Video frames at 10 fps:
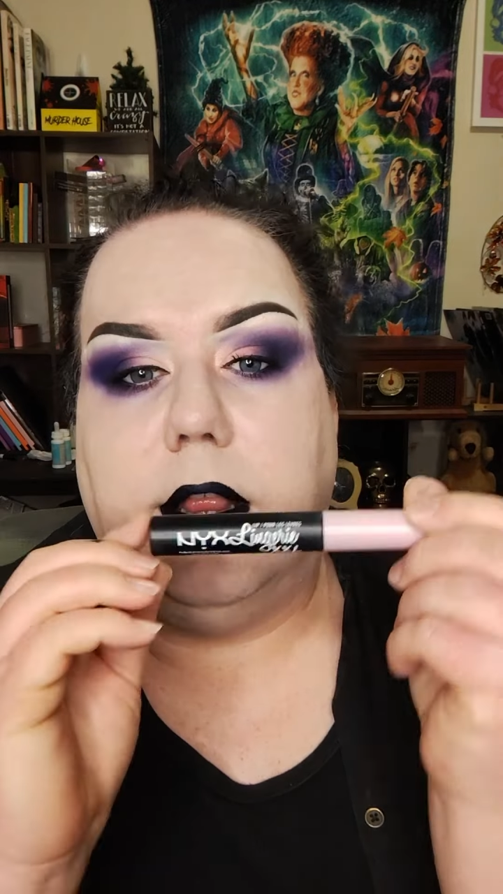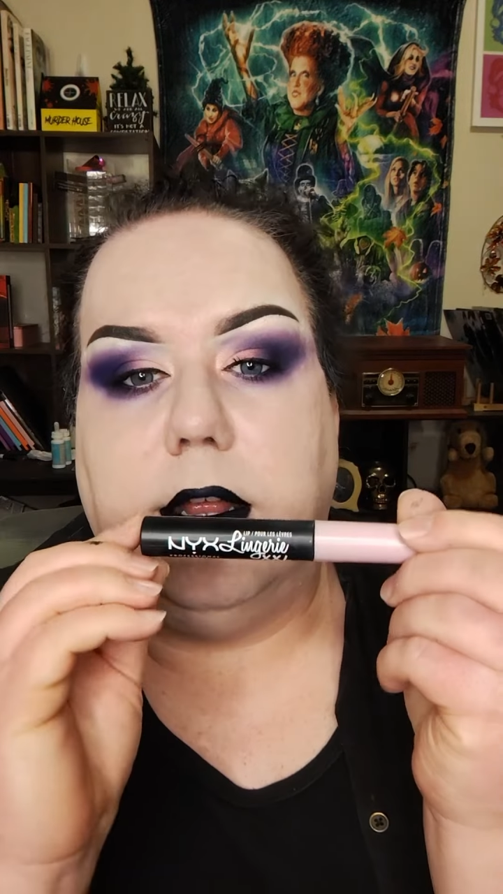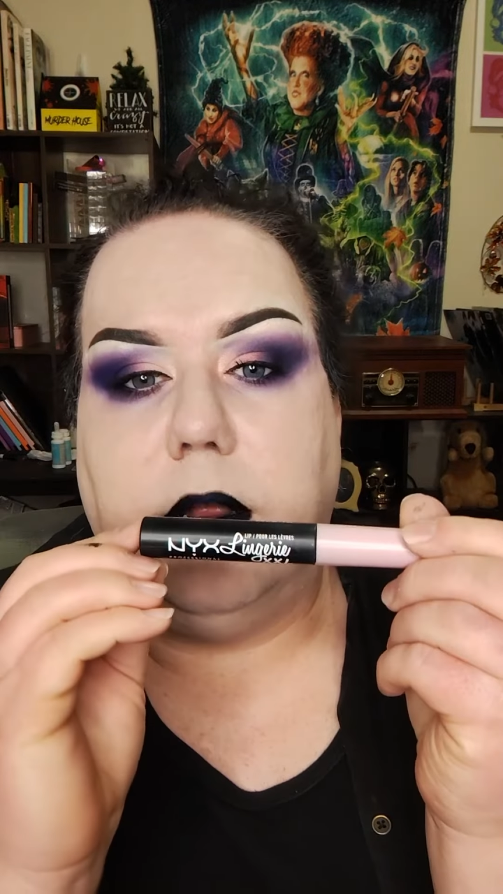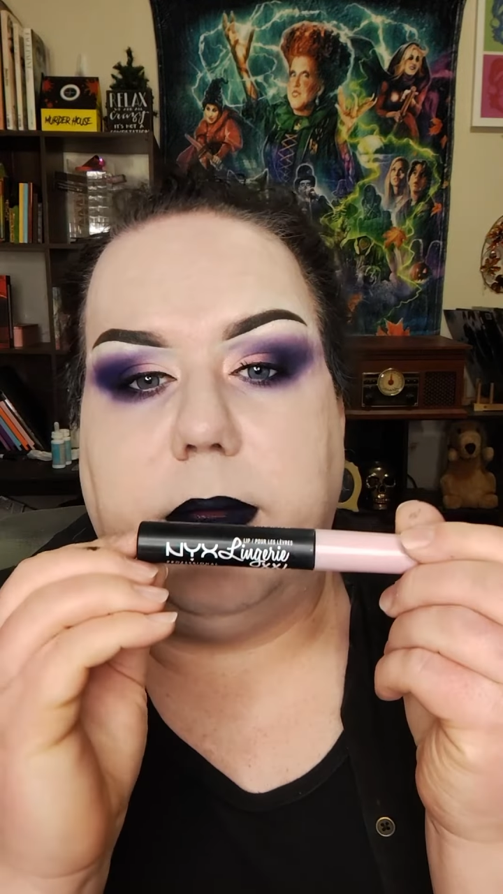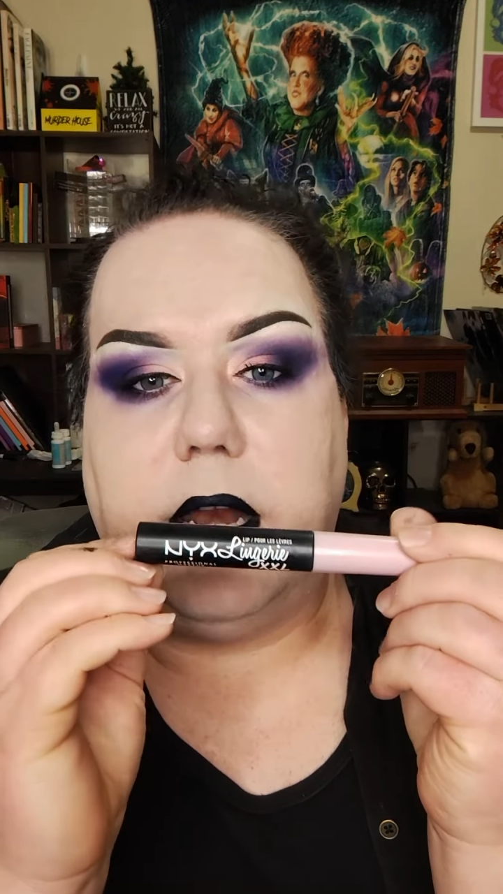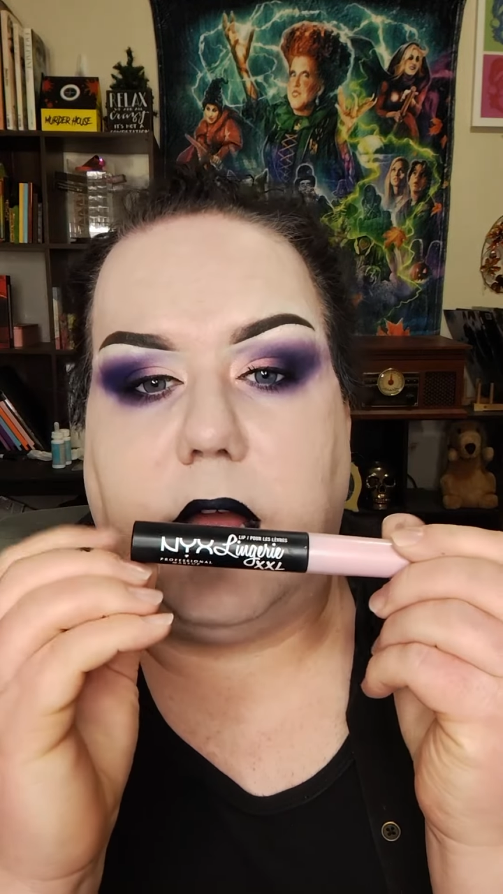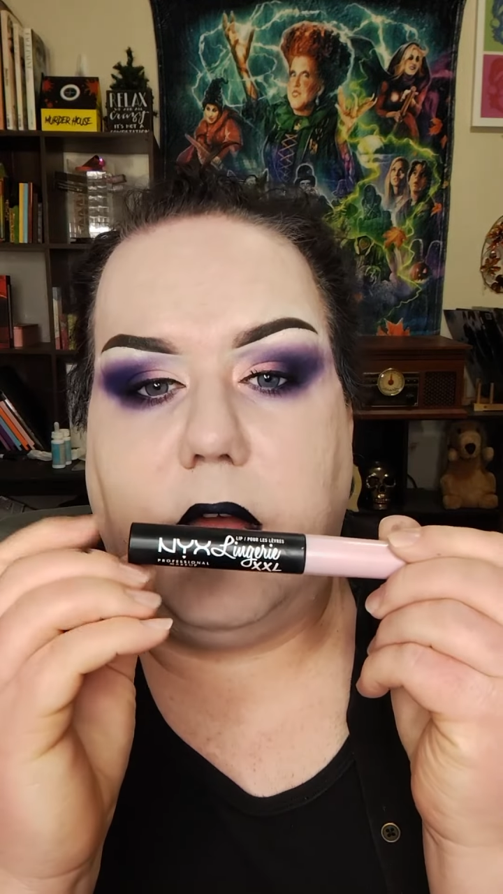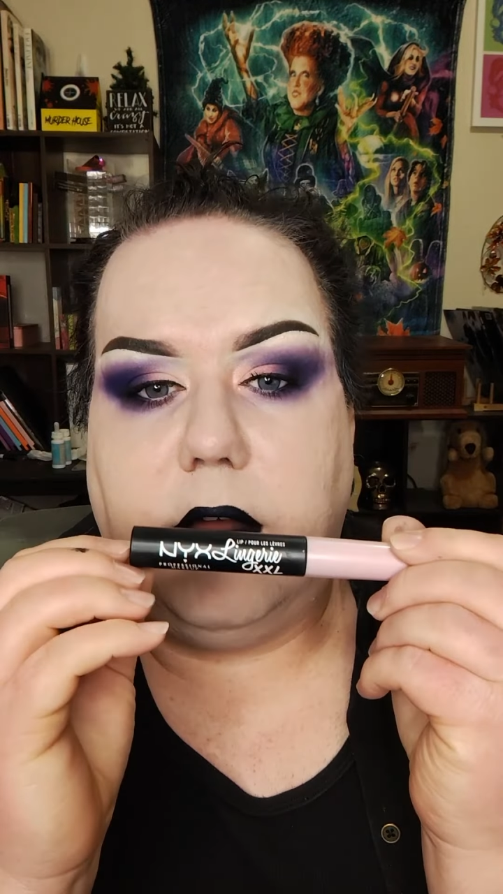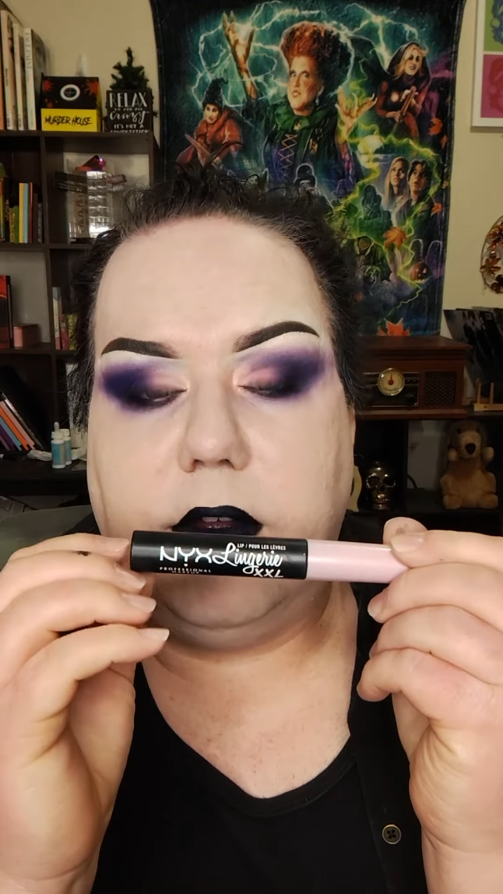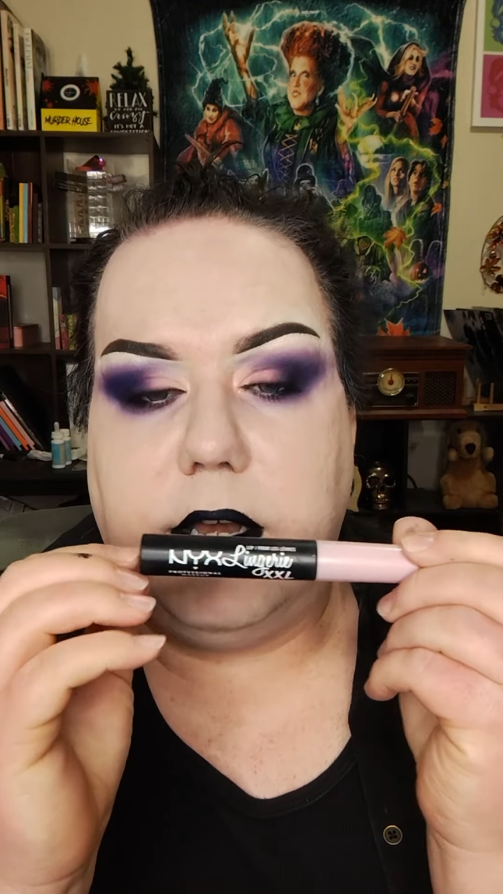a little
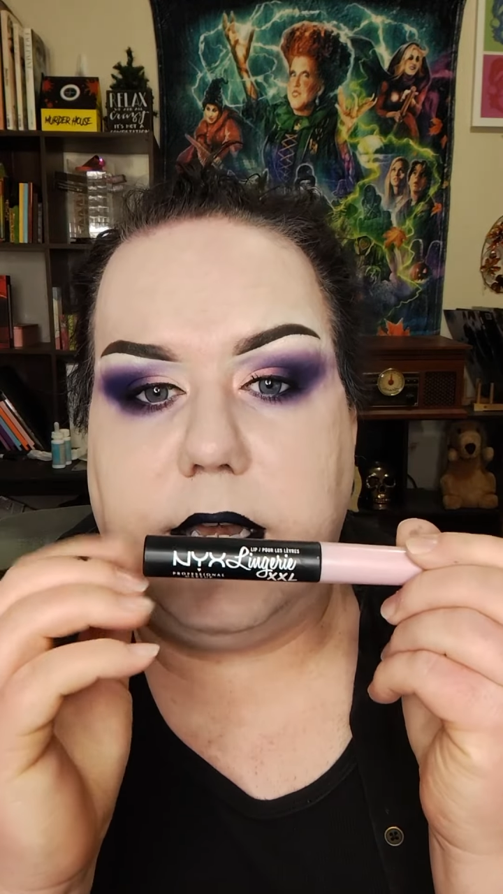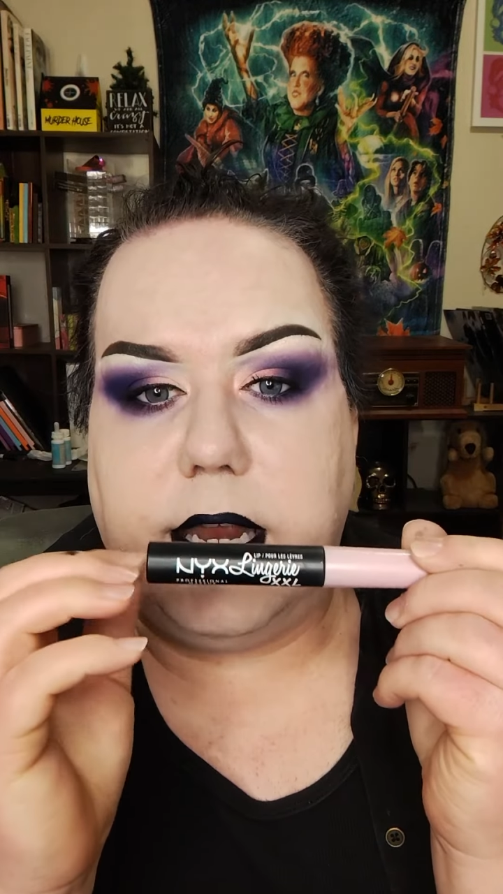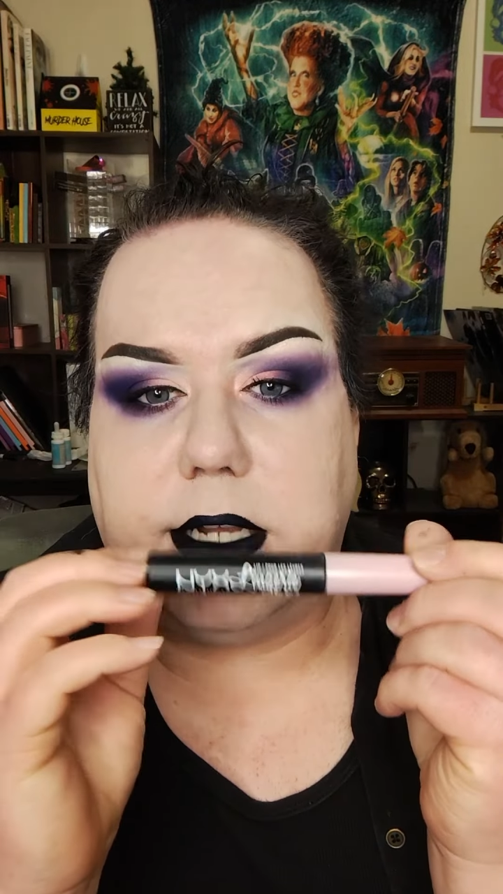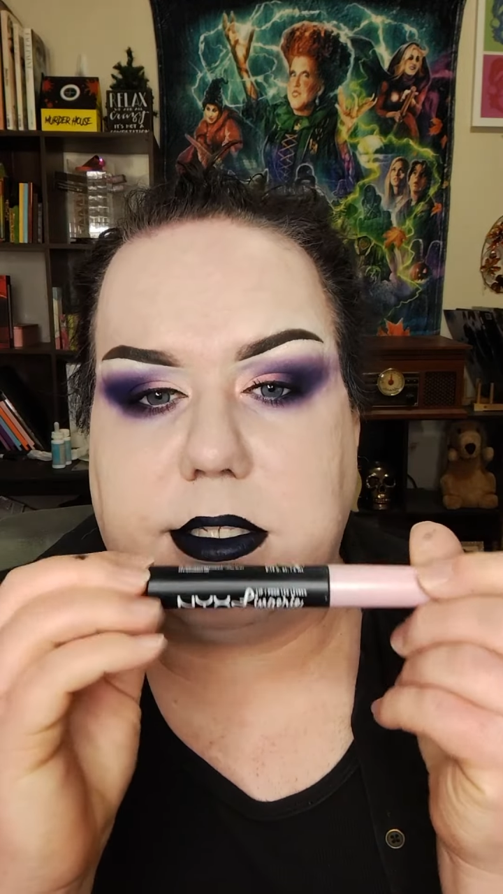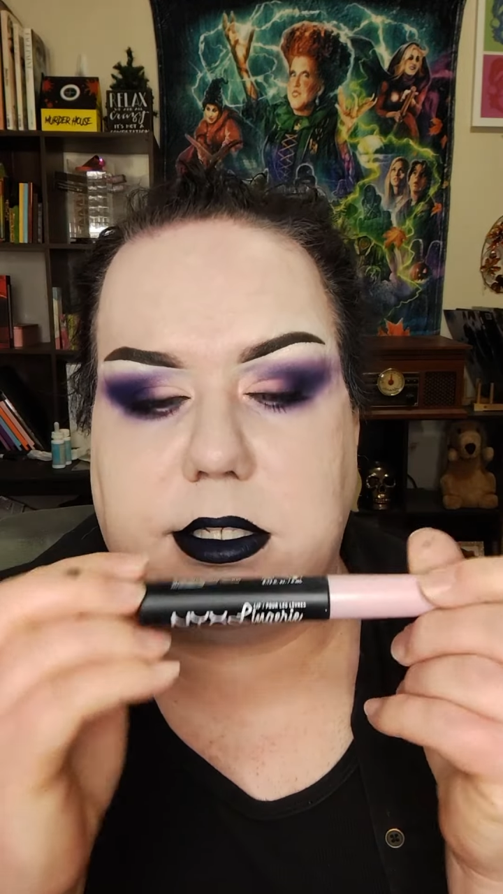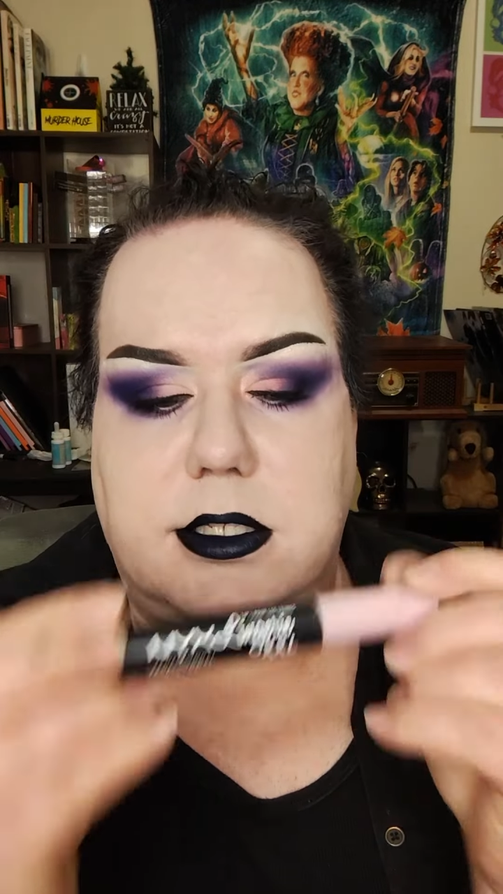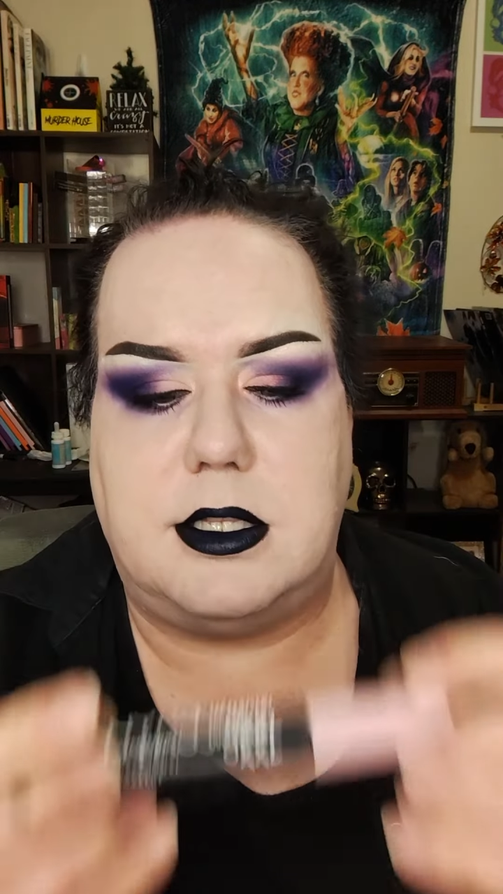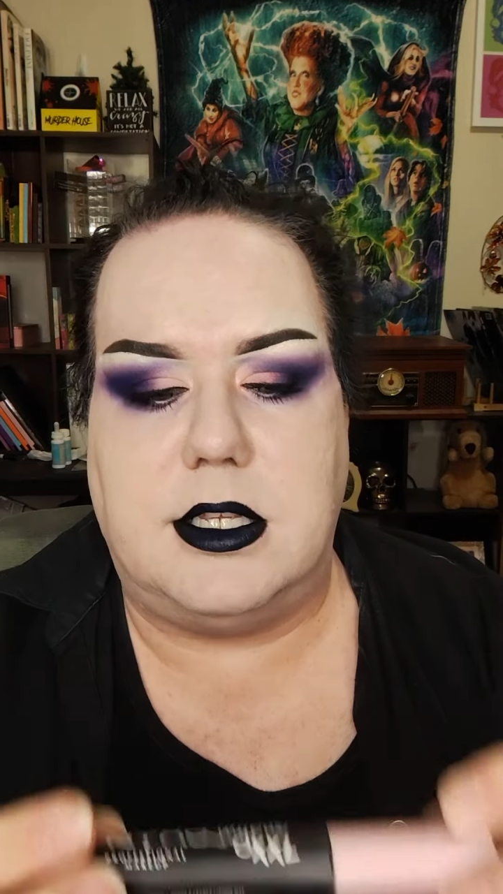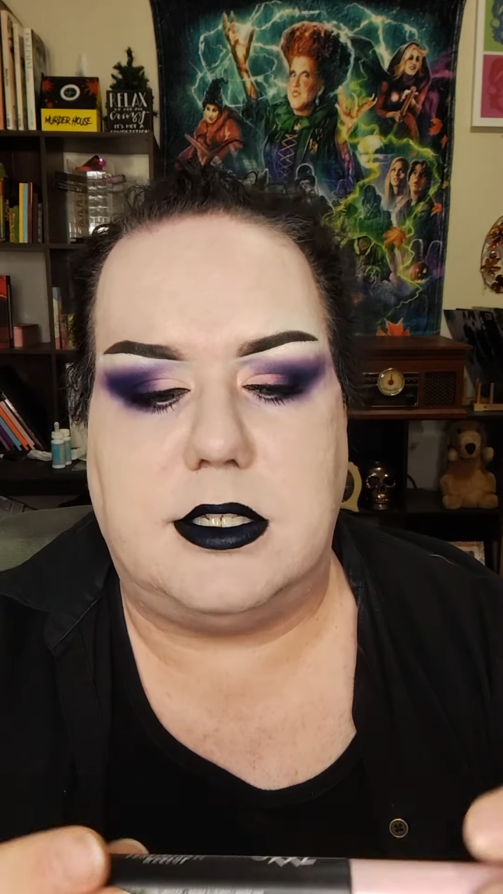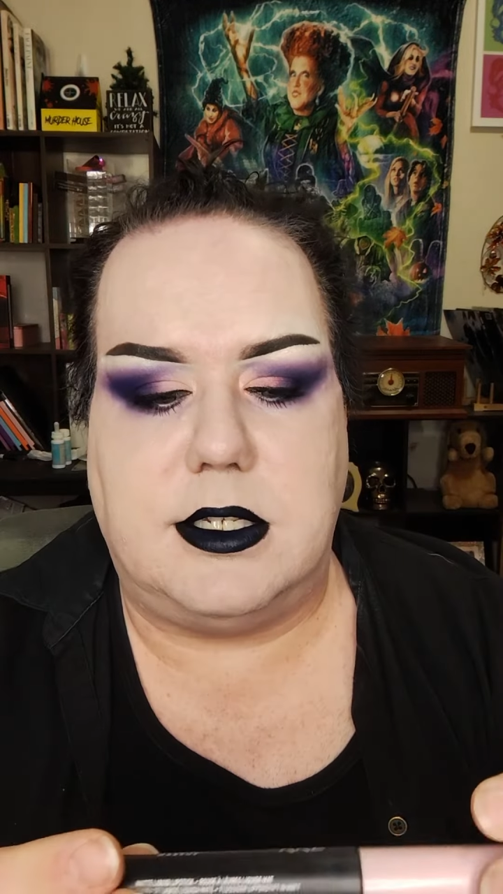bit of NYX.